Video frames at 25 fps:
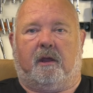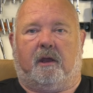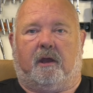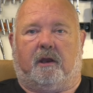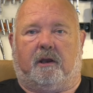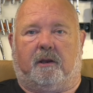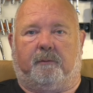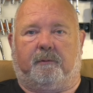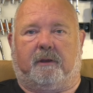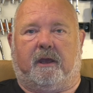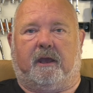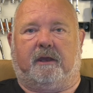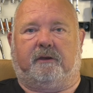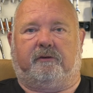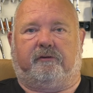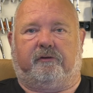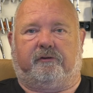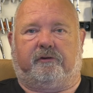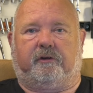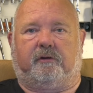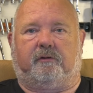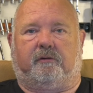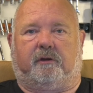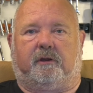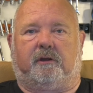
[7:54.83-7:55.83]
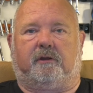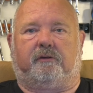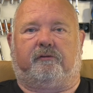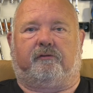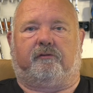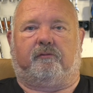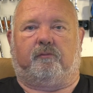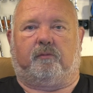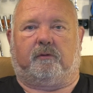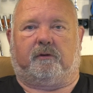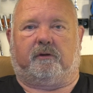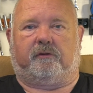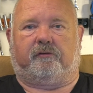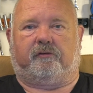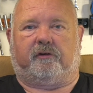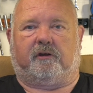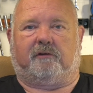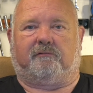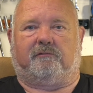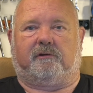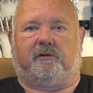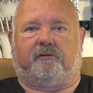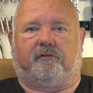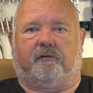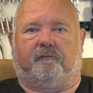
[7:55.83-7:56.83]
and I'm going to do this with a
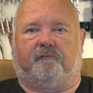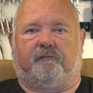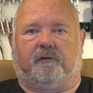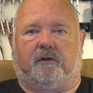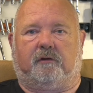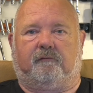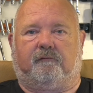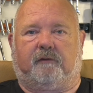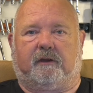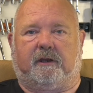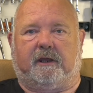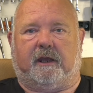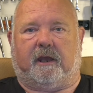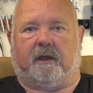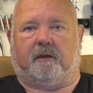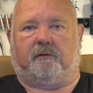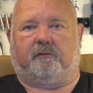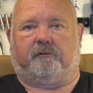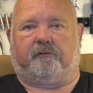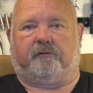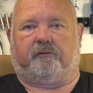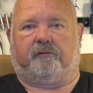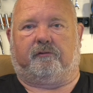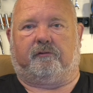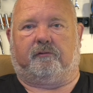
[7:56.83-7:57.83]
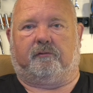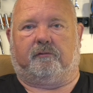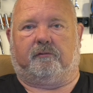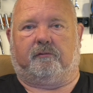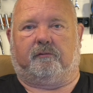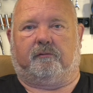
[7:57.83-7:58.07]
series of new videos.